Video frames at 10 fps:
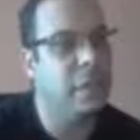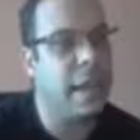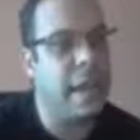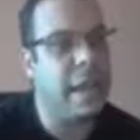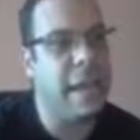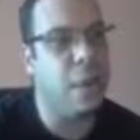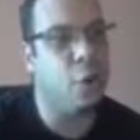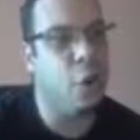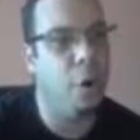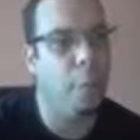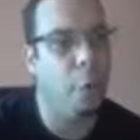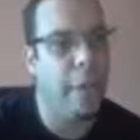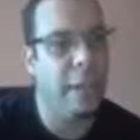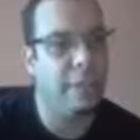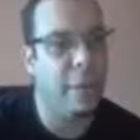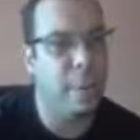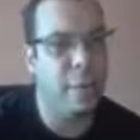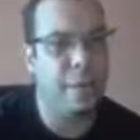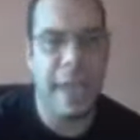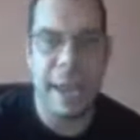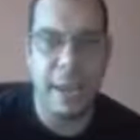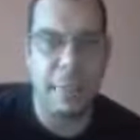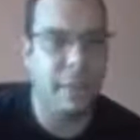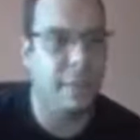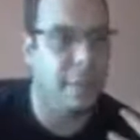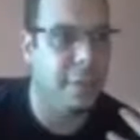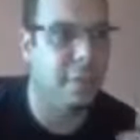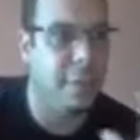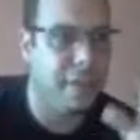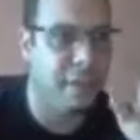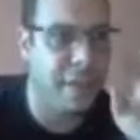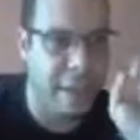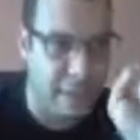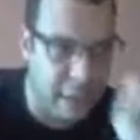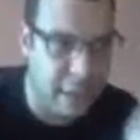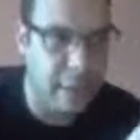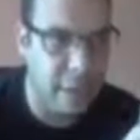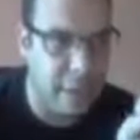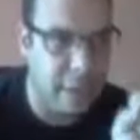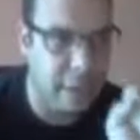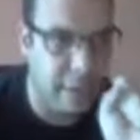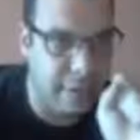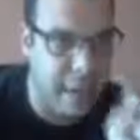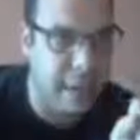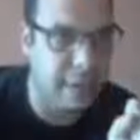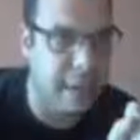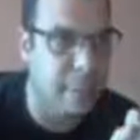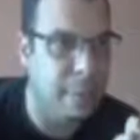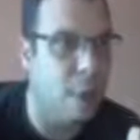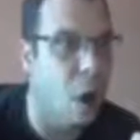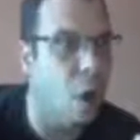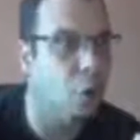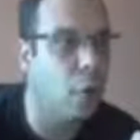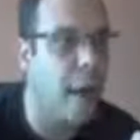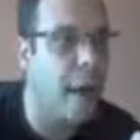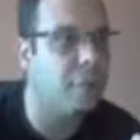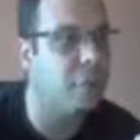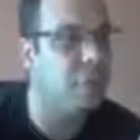but that I incorporate some of the elements of this page, like the exact same call